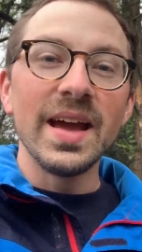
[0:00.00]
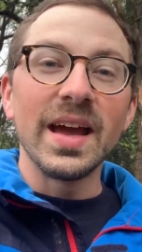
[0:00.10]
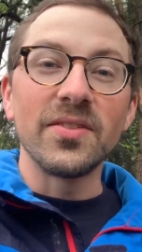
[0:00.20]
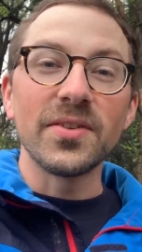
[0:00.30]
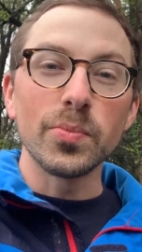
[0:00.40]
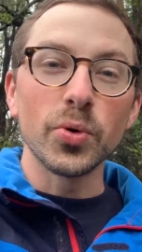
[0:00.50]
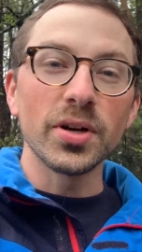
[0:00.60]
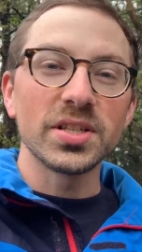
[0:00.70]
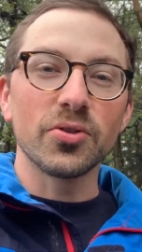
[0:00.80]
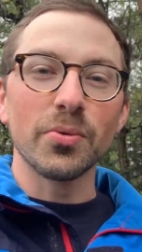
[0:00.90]
and February
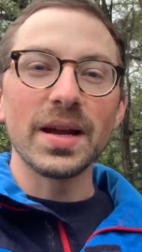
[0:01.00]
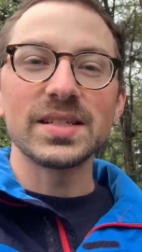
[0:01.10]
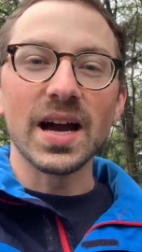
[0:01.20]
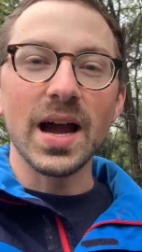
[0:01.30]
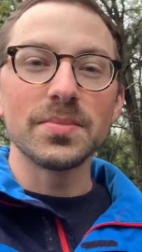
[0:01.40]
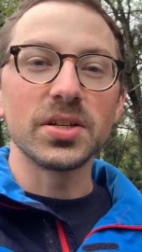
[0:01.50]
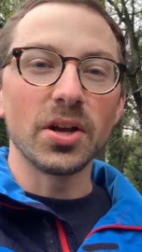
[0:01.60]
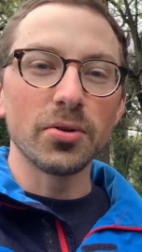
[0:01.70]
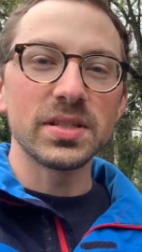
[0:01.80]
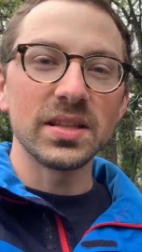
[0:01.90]
is a great time to
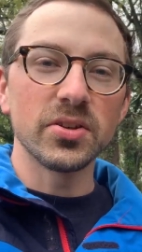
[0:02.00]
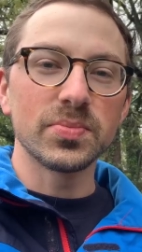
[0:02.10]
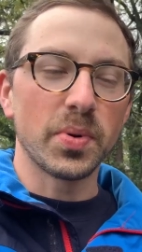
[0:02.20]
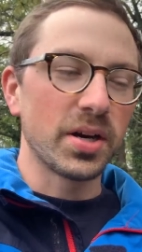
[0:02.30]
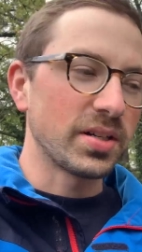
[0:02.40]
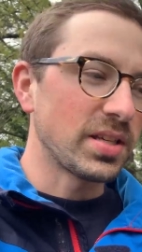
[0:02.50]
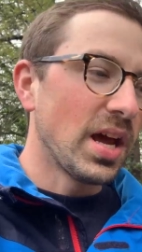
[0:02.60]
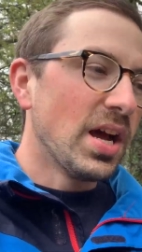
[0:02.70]
go see those birds.